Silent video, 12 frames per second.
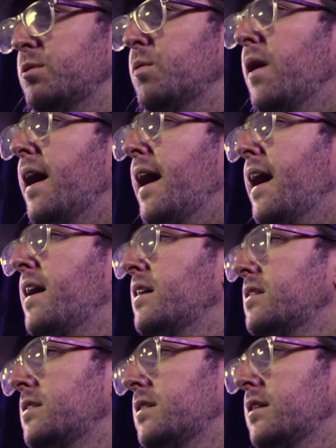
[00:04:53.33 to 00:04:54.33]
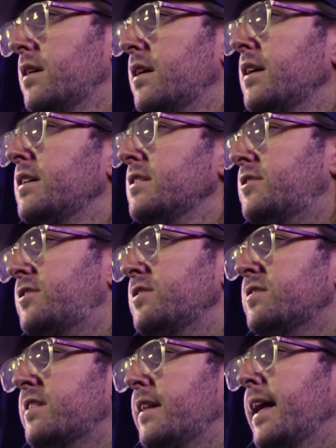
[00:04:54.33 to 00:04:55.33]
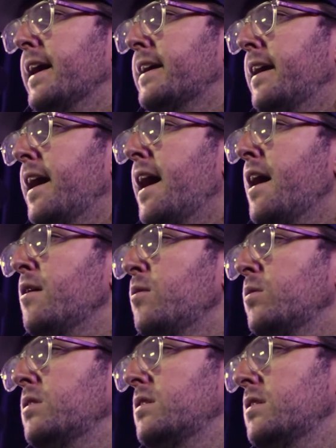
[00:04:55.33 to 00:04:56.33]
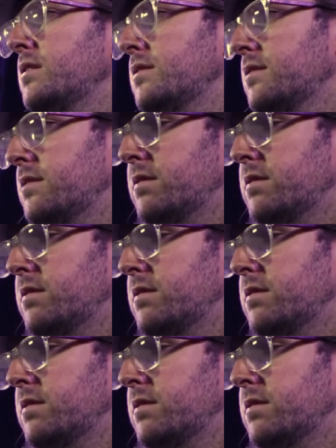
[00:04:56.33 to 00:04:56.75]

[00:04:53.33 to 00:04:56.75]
were wild, just like I was.